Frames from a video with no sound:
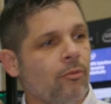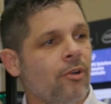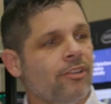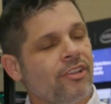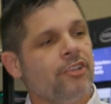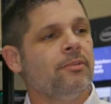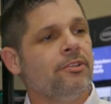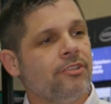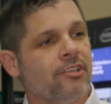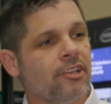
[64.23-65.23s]
what does
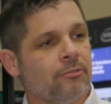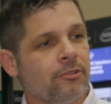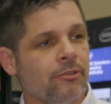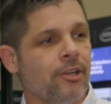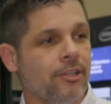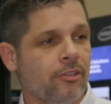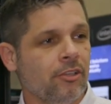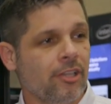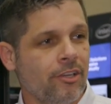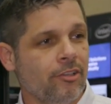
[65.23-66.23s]
HPC customers really
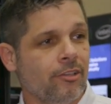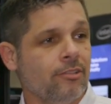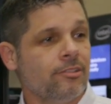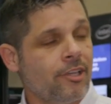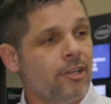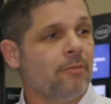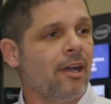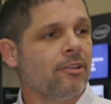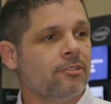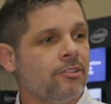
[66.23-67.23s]
care
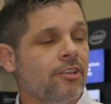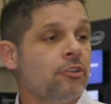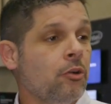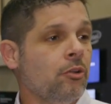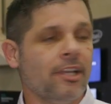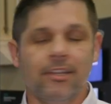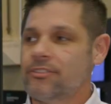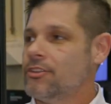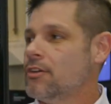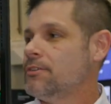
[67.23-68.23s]
about? It's cooling.
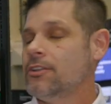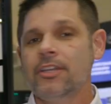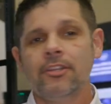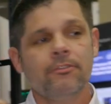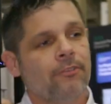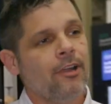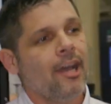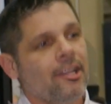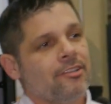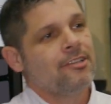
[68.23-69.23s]
So if you look at the
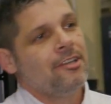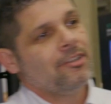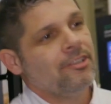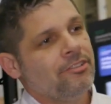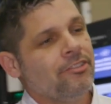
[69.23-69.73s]
front, this